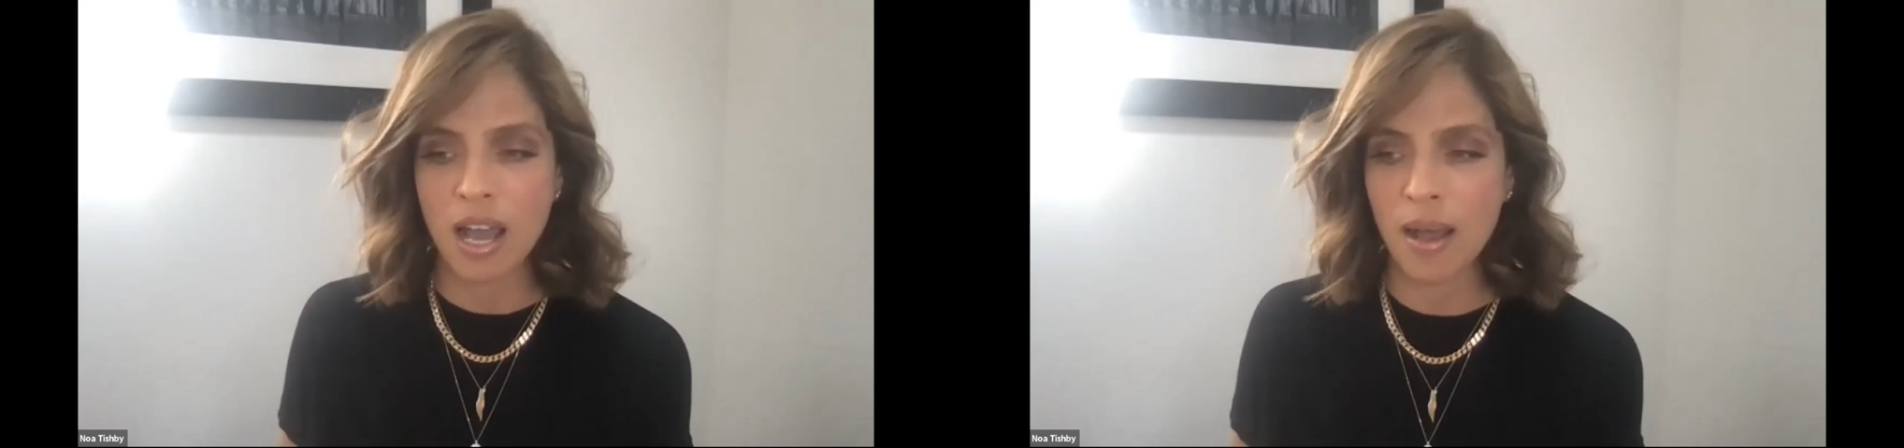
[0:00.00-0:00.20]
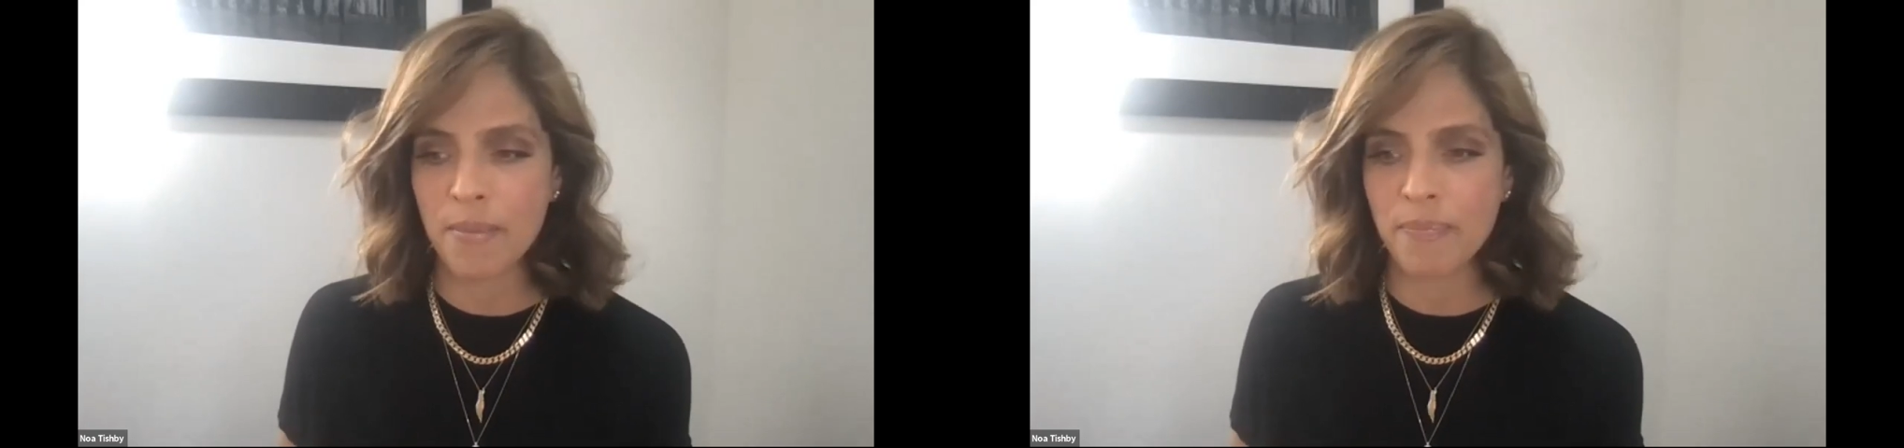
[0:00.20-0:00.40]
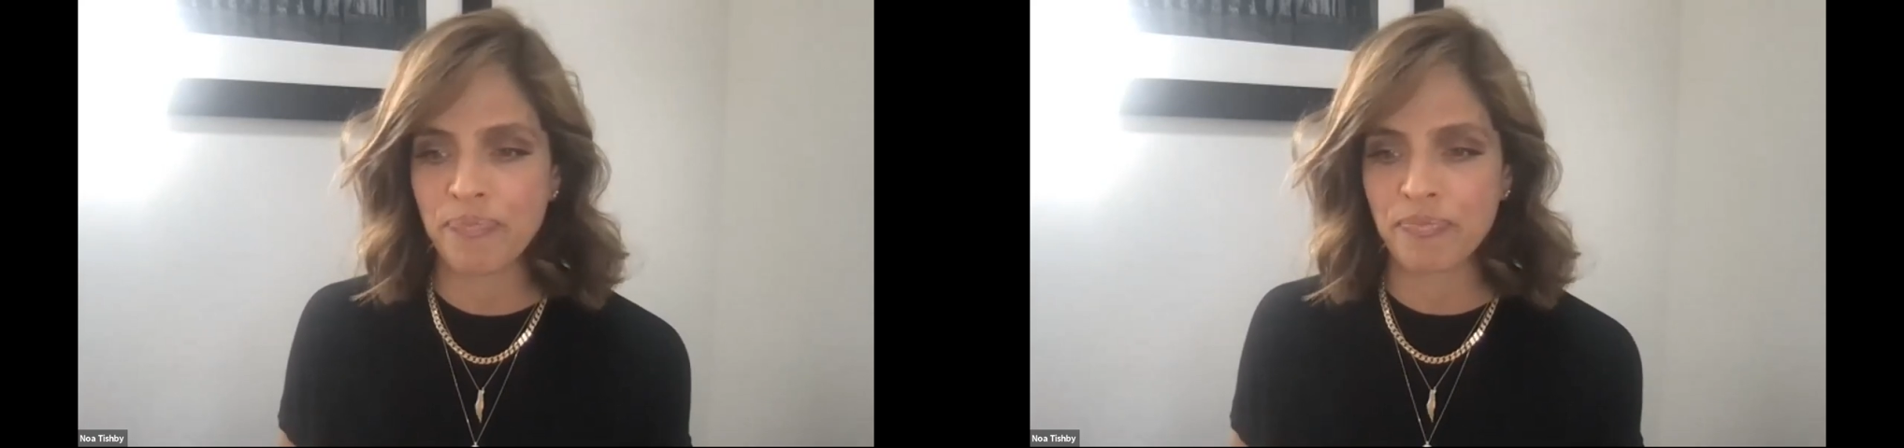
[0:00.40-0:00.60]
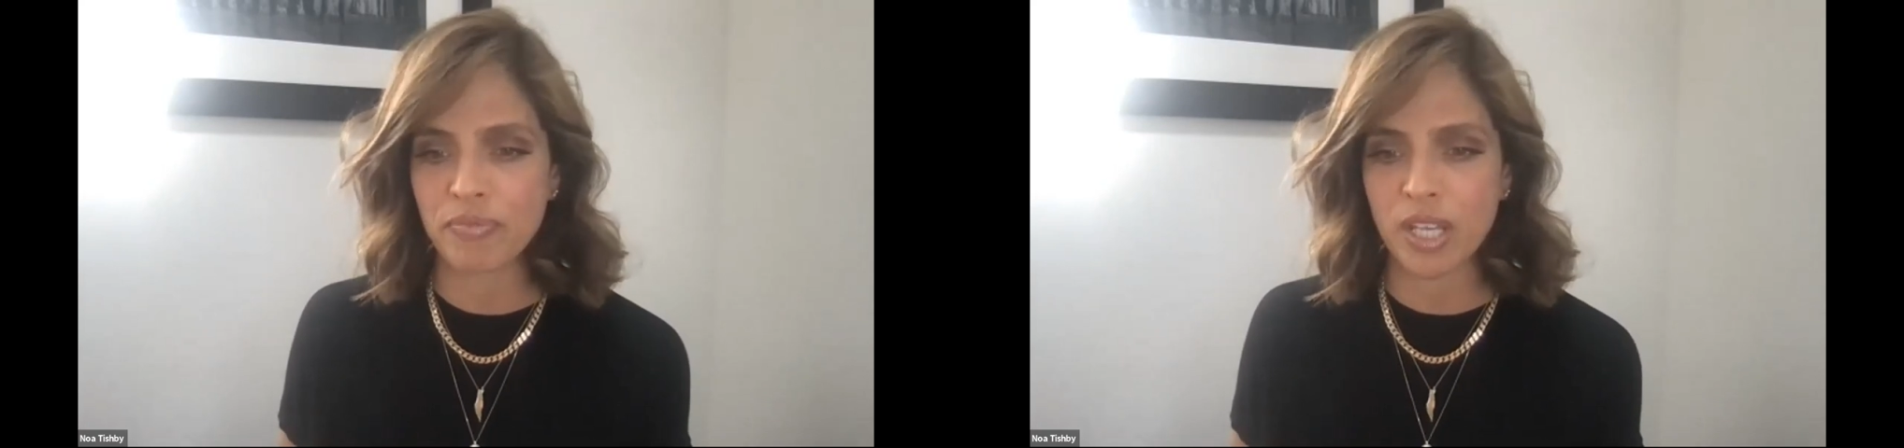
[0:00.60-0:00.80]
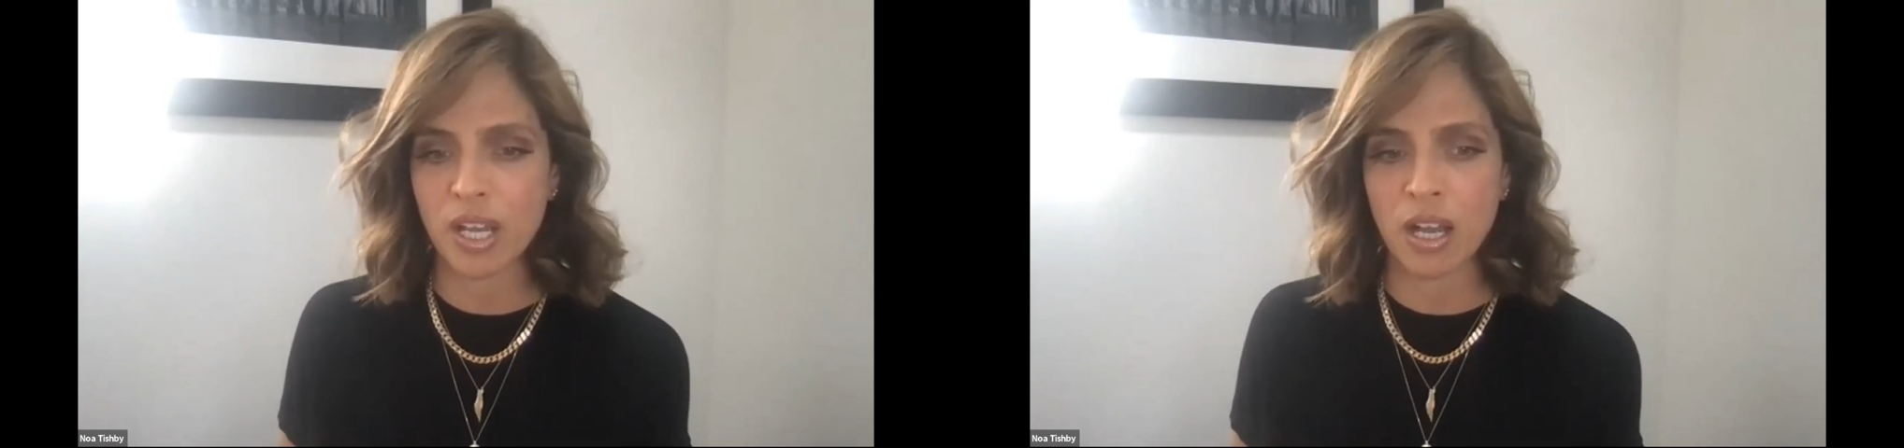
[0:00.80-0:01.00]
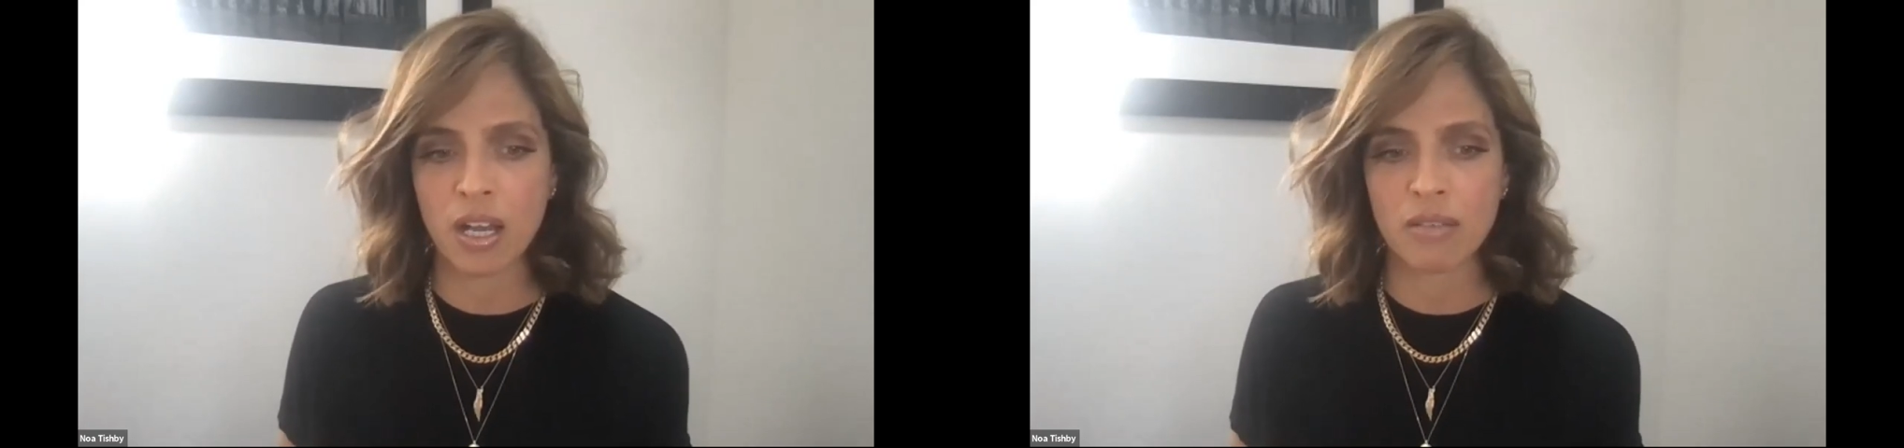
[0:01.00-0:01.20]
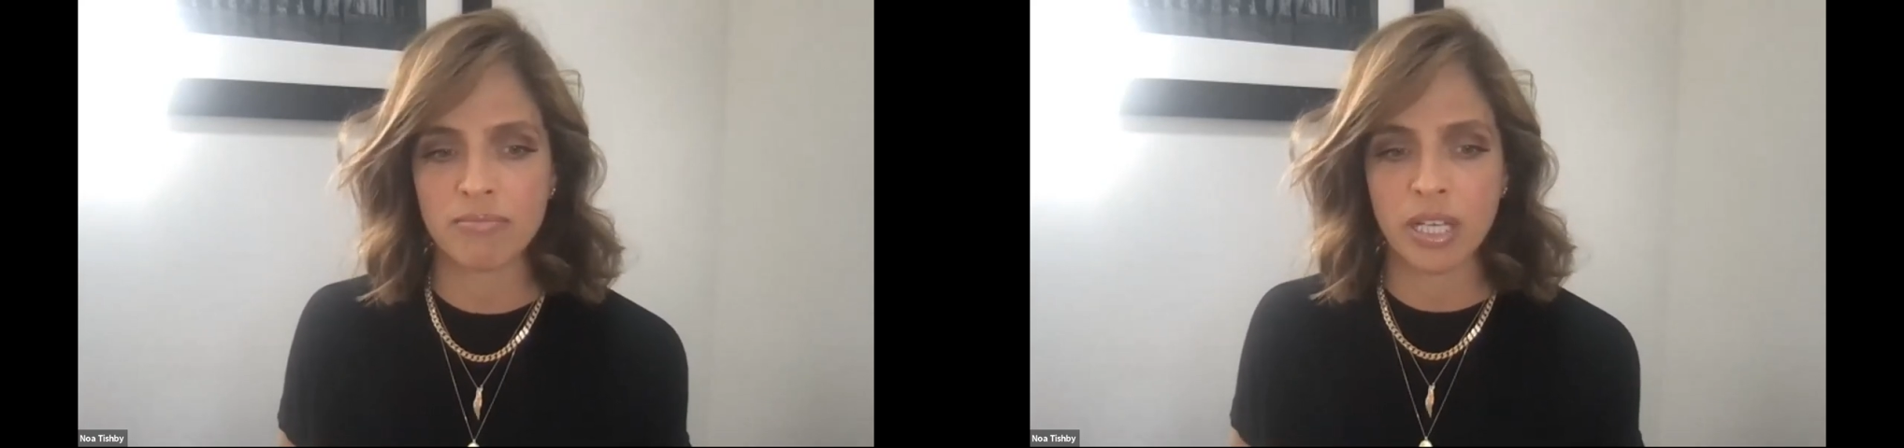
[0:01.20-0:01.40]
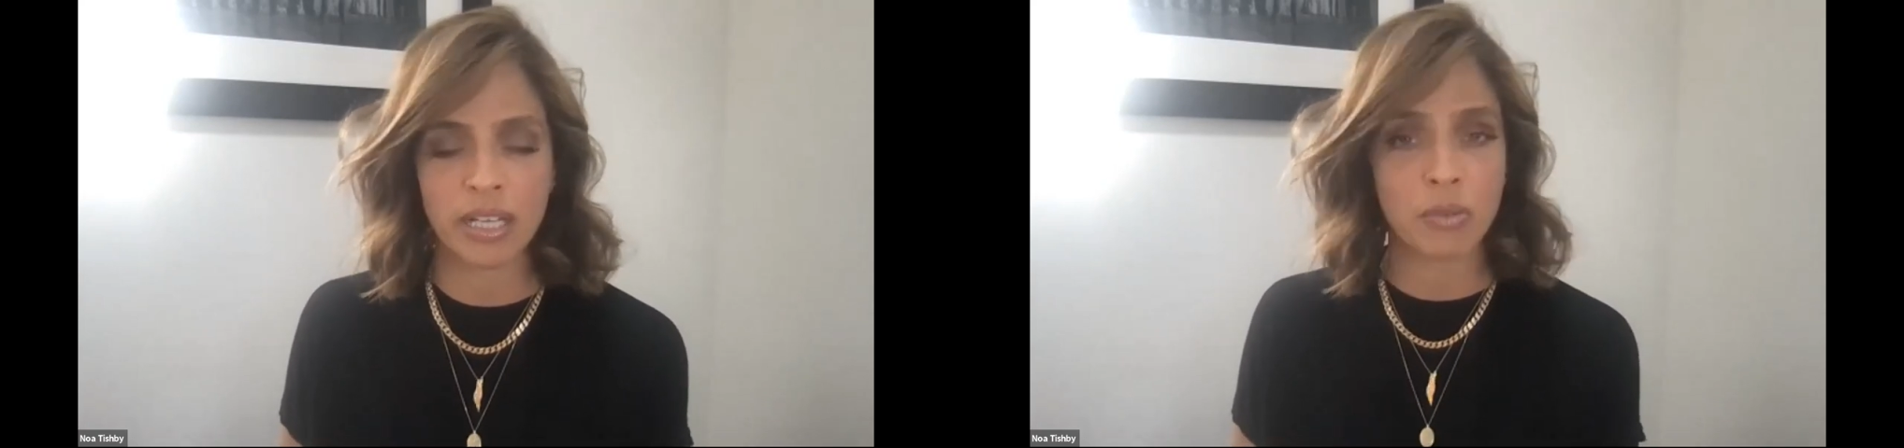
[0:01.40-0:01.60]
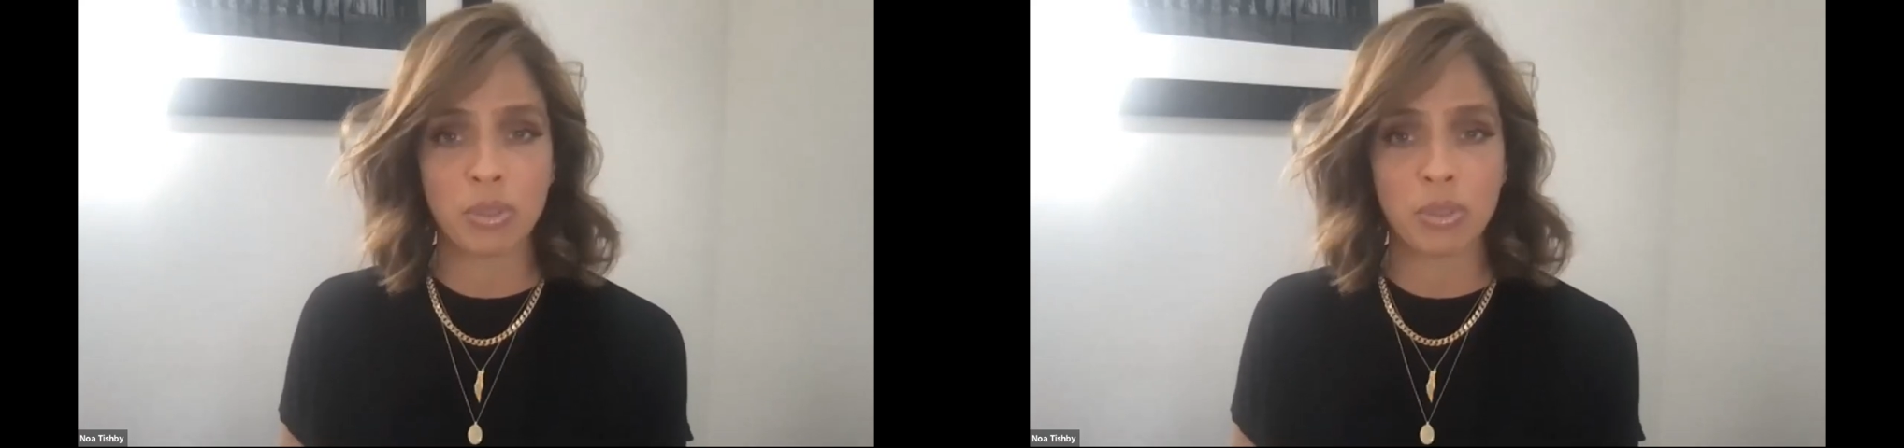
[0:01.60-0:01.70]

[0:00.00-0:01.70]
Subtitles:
any